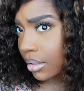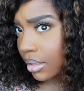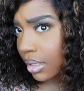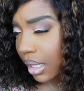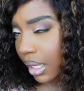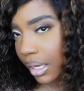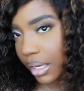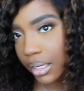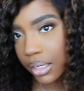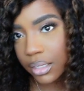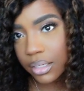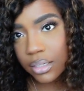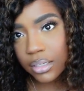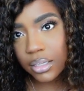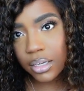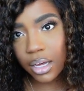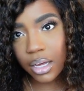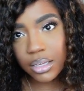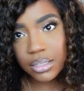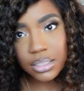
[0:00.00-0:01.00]
like,
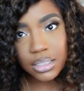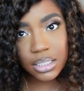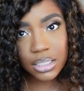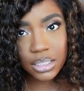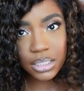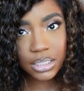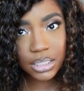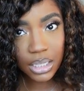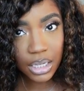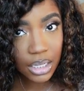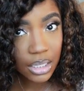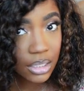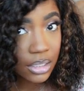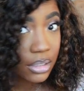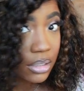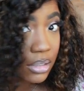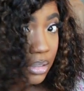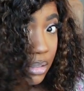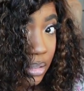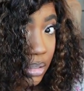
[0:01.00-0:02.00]
y'all see this
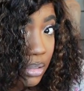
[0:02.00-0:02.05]
color?